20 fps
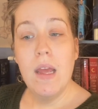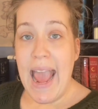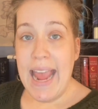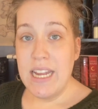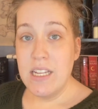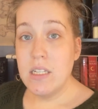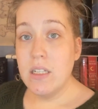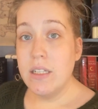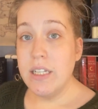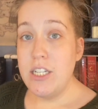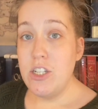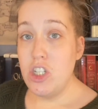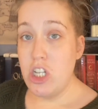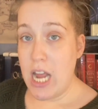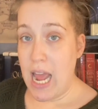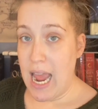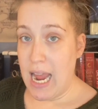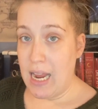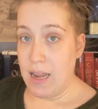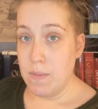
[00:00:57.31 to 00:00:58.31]
Hazel and
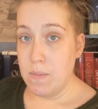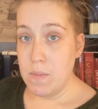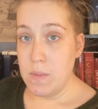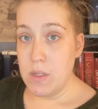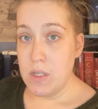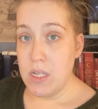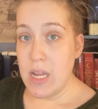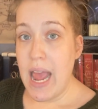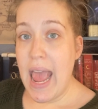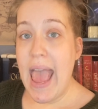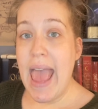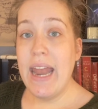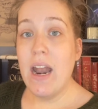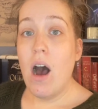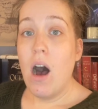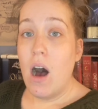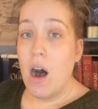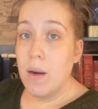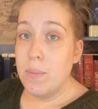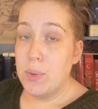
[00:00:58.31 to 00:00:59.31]
James, and
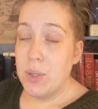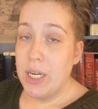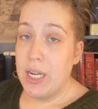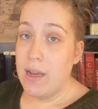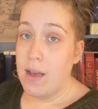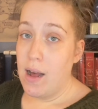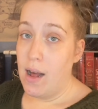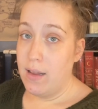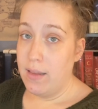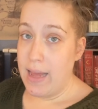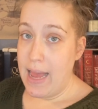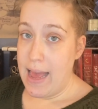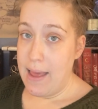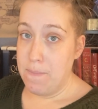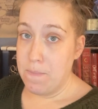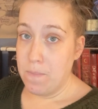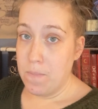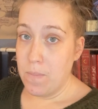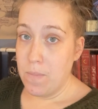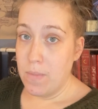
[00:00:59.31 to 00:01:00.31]
Aubrey and
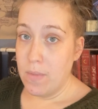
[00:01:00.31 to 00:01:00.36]
Colette.